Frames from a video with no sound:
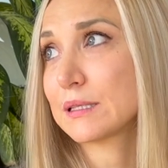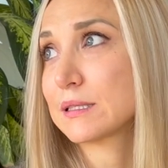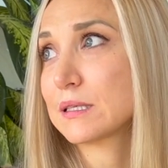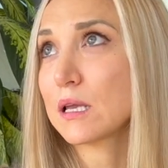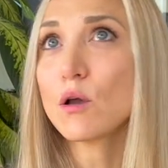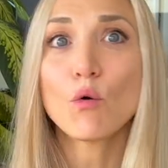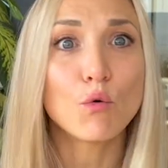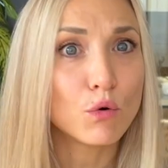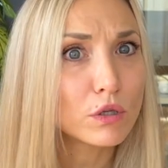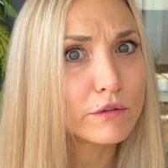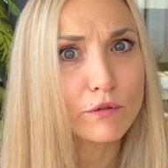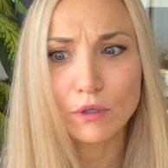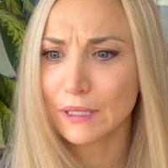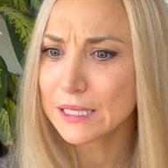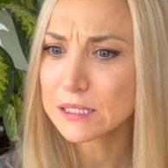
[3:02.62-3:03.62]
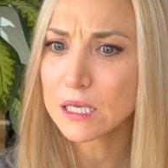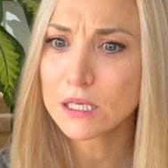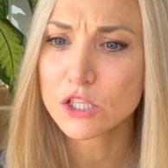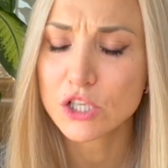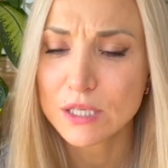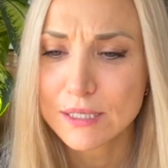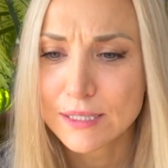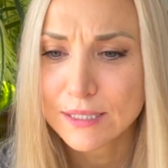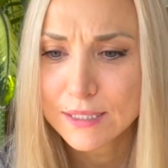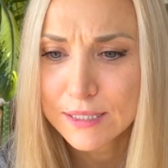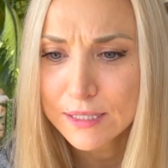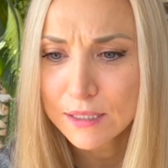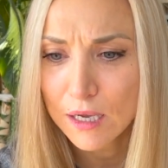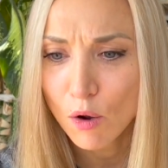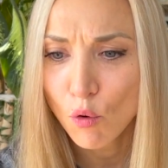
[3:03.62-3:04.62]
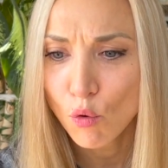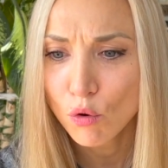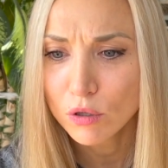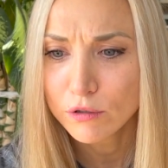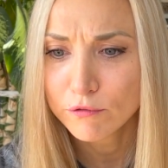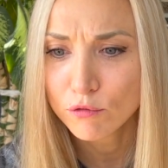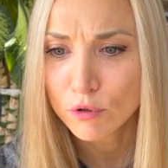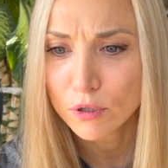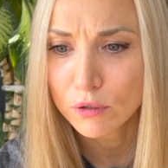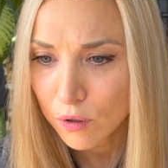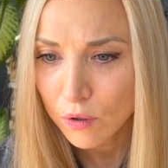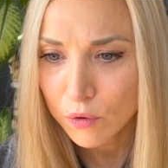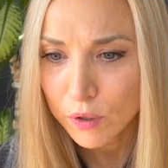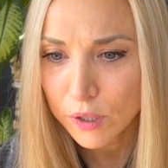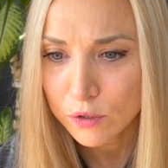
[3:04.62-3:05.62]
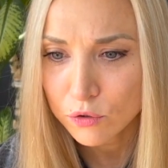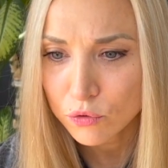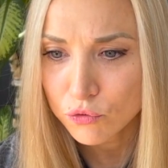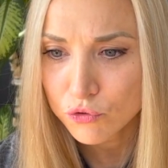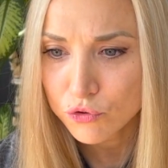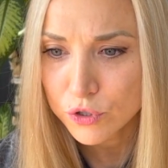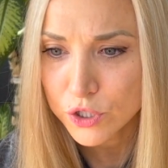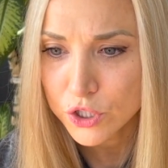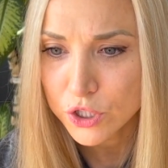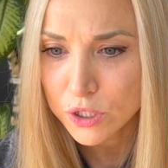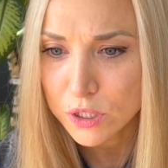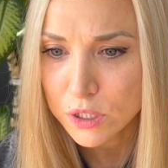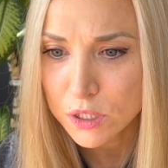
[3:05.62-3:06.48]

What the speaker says: say, olive oil. Let's actually see olive oil. Okay, nutrition.